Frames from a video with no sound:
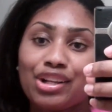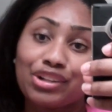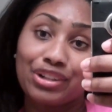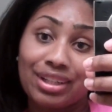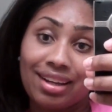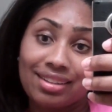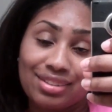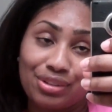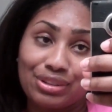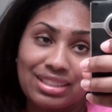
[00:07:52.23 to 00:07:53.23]
Larry and I are
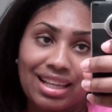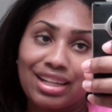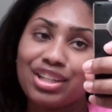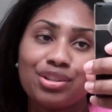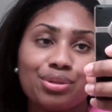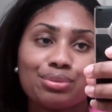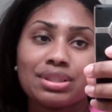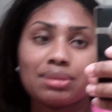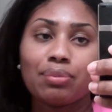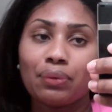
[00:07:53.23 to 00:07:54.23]
so excited. He knew it
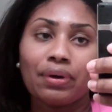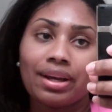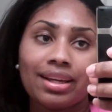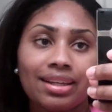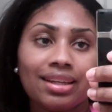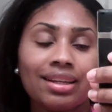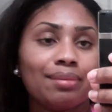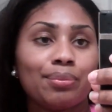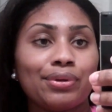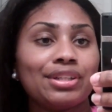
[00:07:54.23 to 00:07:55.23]
was a boy.
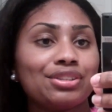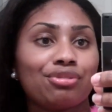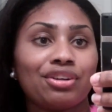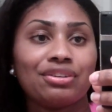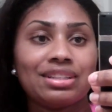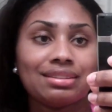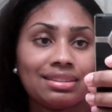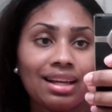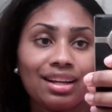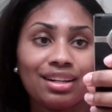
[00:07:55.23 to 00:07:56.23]
He Boys run on his
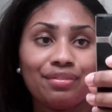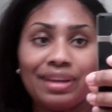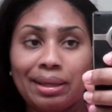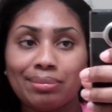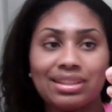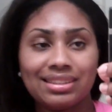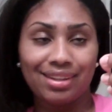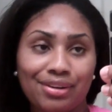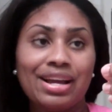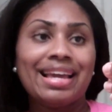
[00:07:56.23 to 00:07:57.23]
side of the family,
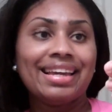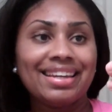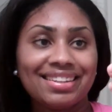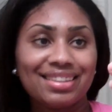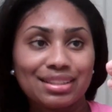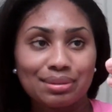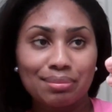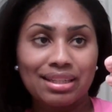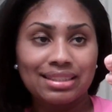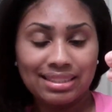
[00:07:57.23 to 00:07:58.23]
so it does
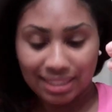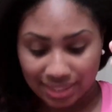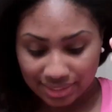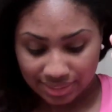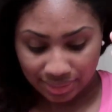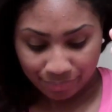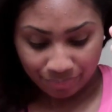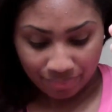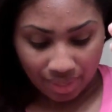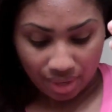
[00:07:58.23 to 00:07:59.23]
make sense.
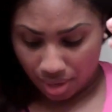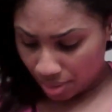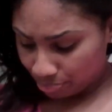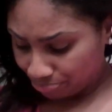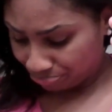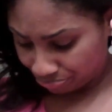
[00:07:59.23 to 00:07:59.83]
Um,